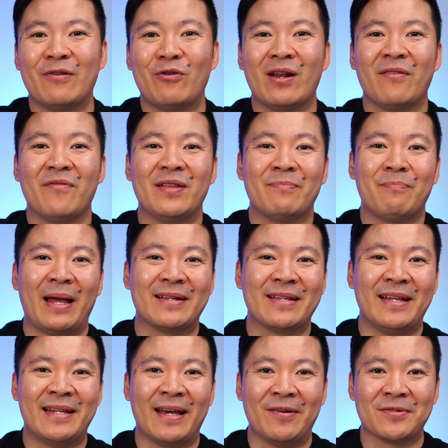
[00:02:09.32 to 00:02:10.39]
relevant bank
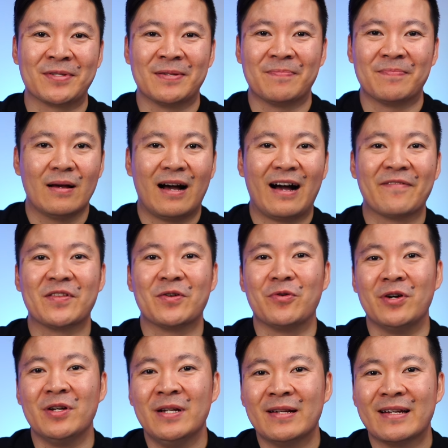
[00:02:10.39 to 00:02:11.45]
details.
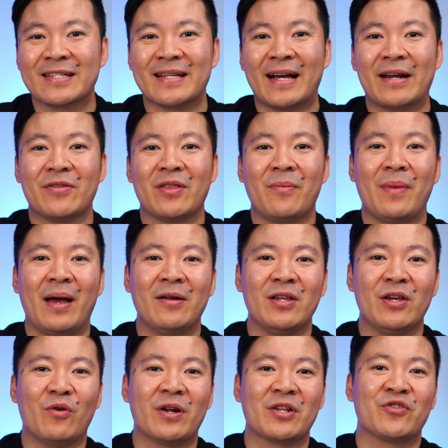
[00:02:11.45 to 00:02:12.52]
Afterward, decide on the amount
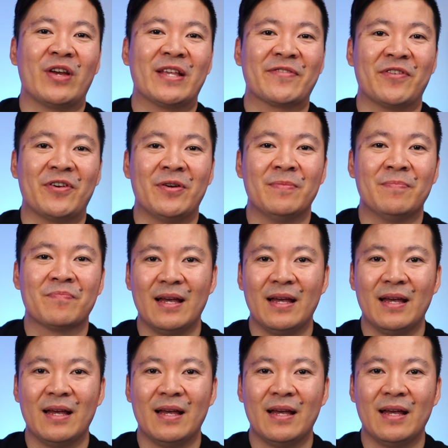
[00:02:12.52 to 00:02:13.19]
you want to transfer.